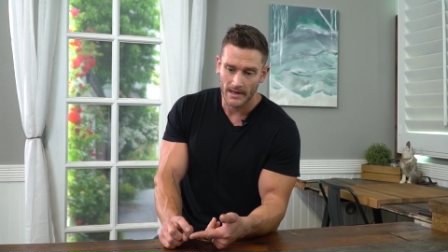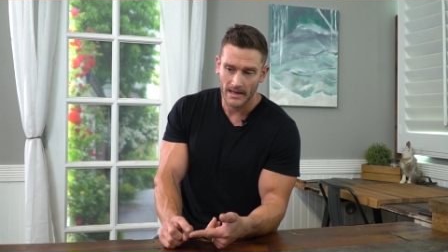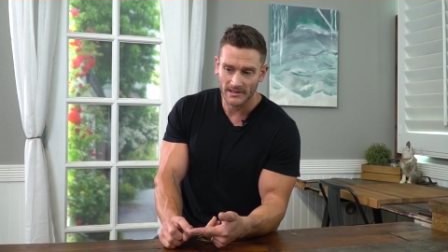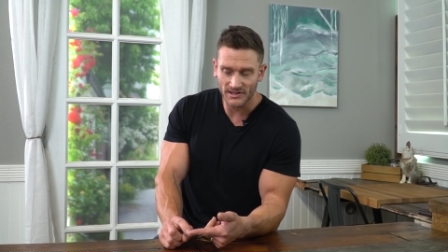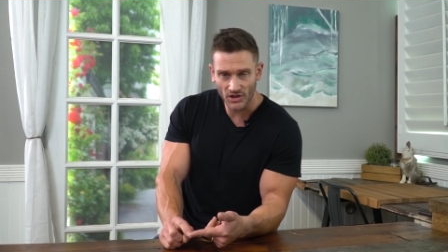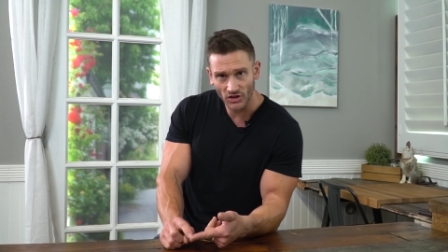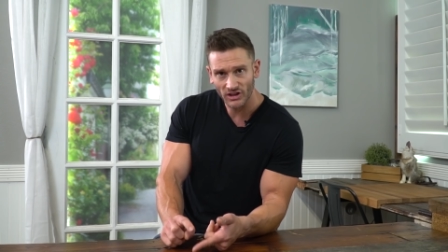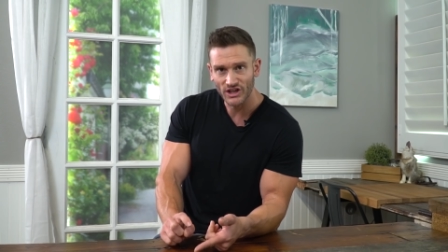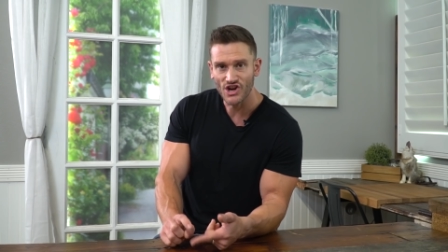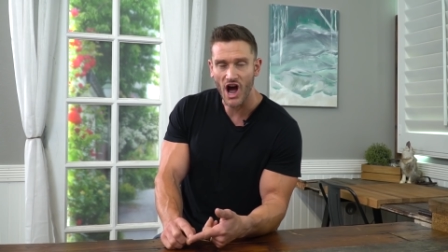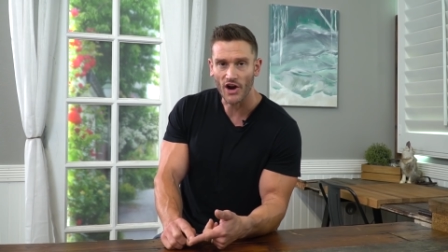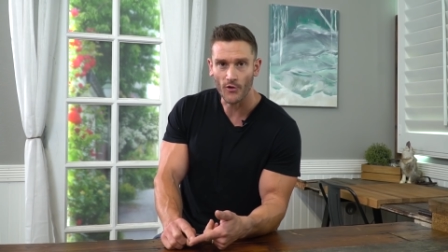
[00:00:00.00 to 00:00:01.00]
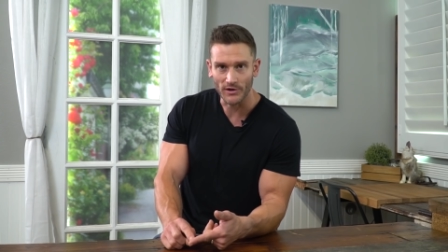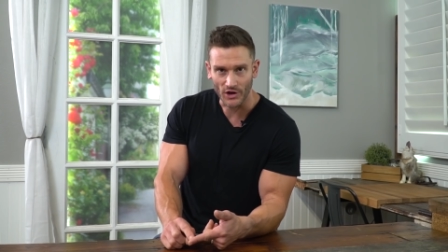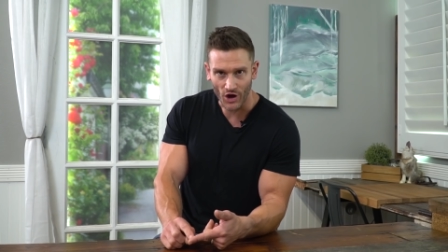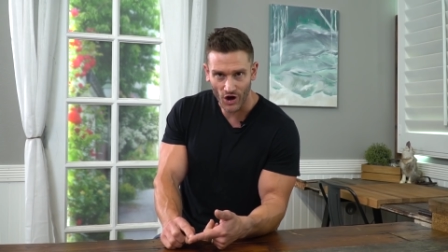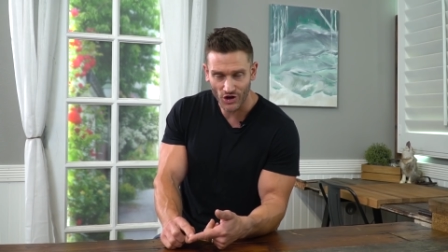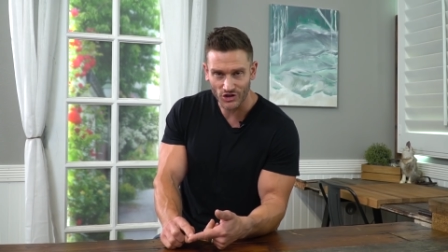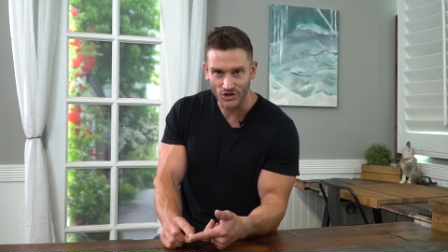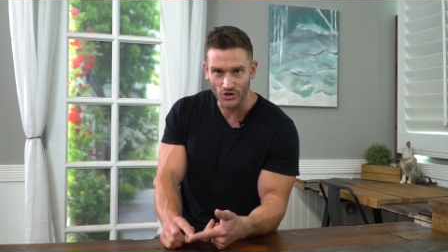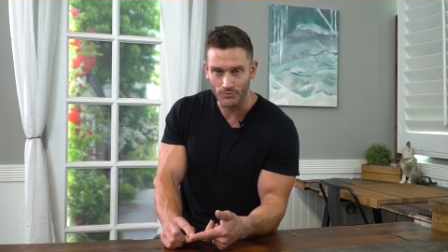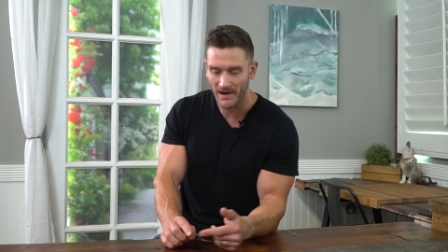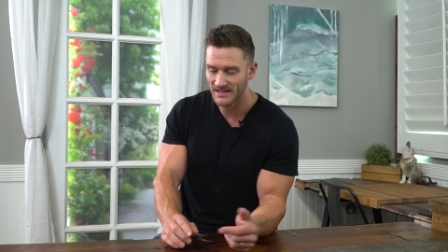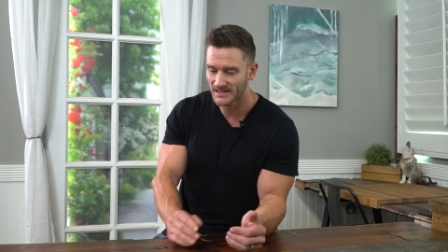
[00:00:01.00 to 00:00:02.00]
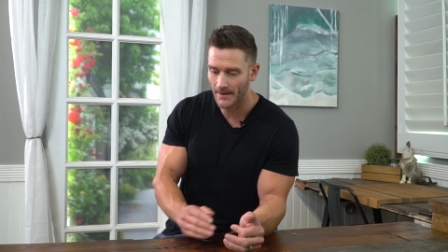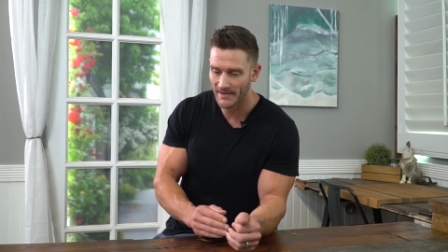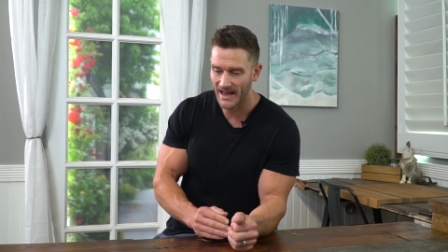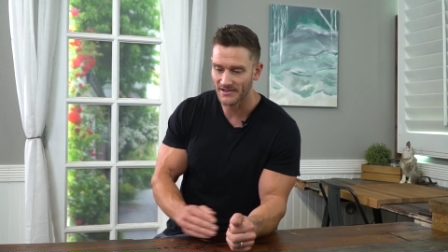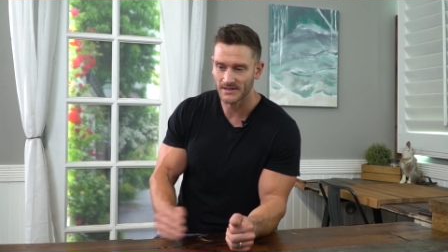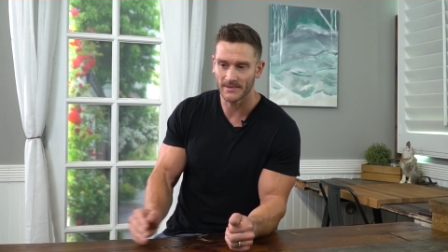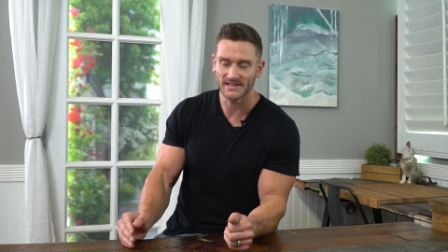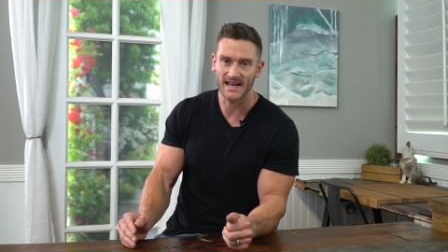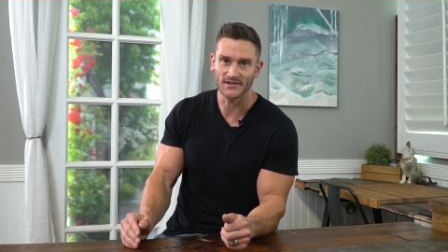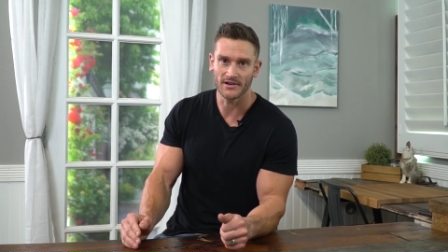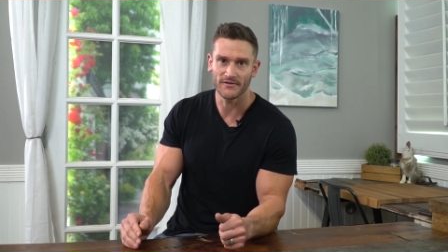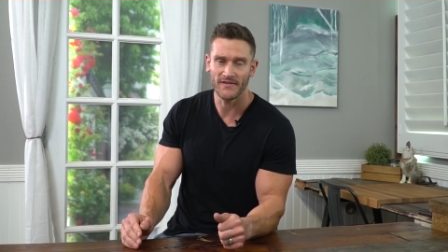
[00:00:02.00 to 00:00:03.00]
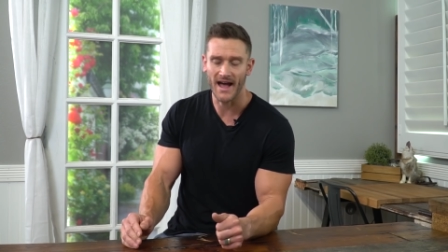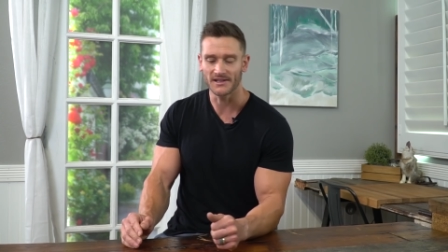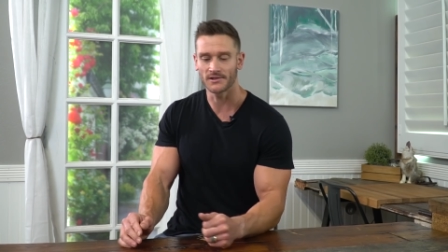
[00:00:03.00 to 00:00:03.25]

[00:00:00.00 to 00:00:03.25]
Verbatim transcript: it's certainly not going to hurt you by subbing out some of the saturated fat.